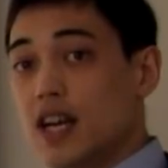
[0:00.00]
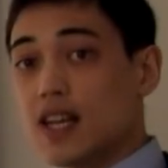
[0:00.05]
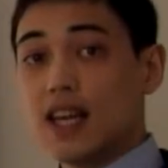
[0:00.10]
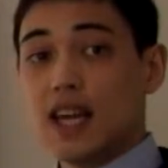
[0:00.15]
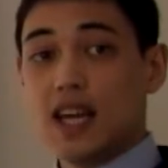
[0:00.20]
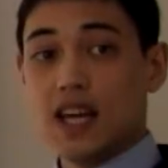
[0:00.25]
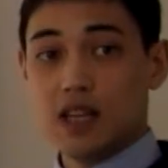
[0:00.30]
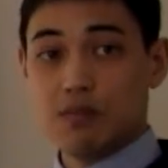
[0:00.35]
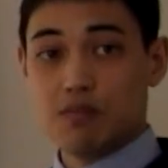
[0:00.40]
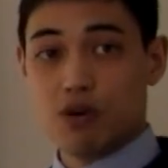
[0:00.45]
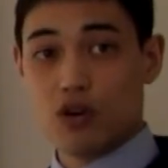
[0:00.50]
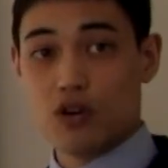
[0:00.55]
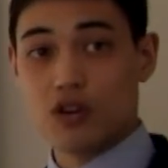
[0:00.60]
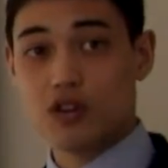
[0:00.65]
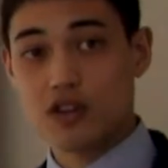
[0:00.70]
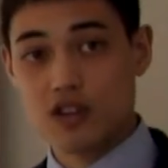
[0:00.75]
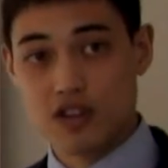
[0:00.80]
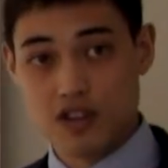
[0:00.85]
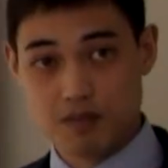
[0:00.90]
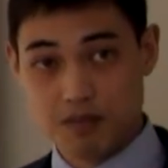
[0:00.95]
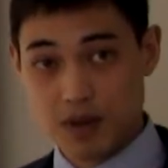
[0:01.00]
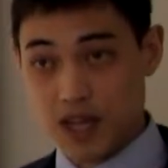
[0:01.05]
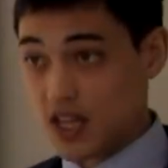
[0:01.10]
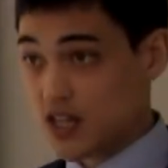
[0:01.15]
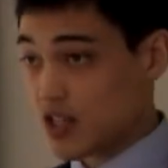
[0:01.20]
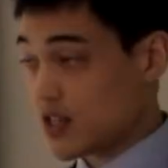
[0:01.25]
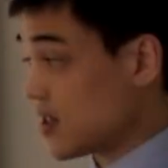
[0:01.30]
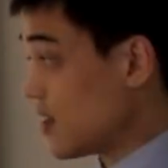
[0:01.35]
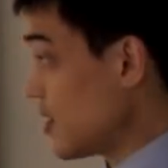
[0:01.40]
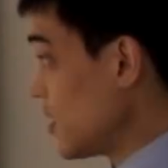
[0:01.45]
at any point in
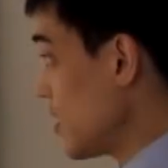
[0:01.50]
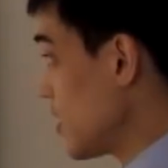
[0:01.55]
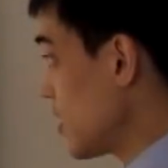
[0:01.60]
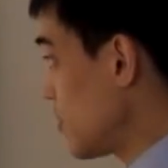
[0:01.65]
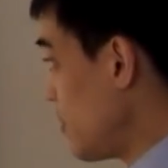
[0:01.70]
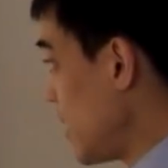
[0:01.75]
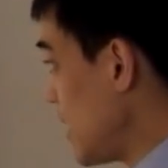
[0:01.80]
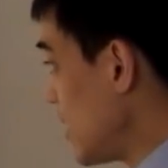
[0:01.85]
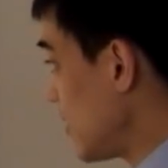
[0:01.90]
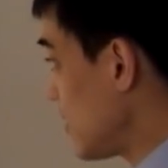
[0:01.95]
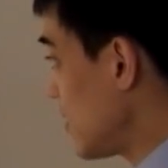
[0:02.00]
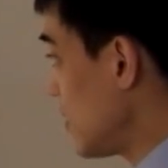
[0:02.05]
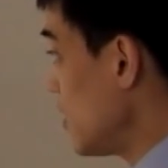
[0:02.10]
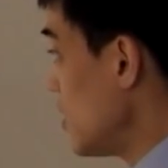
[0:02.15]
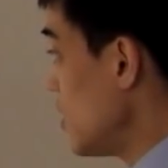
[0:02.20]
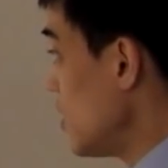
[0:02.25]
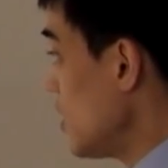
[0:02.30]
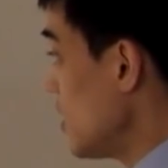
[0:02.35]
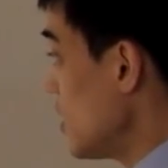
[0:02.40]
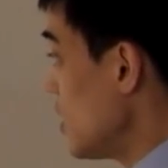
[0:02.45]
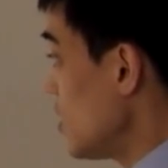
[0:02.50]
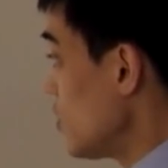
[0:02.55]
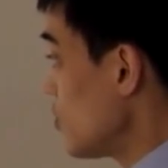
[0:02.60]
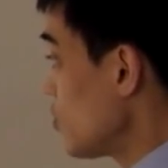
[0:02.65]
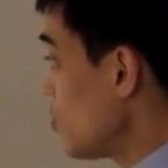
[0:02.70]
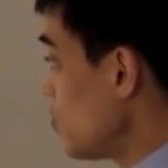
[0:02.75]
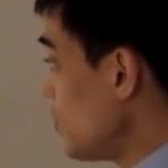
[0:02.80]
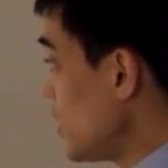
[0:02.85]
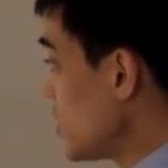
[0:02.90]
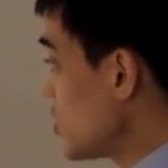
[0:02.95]
space
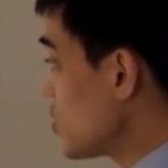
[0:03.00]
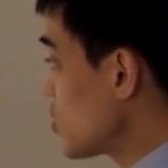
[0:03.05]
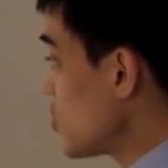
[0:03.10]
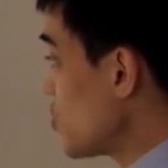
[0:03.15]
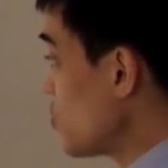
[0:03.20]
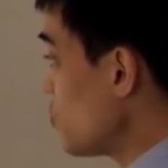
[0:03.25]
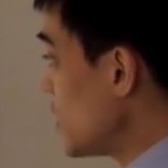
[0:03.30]
to which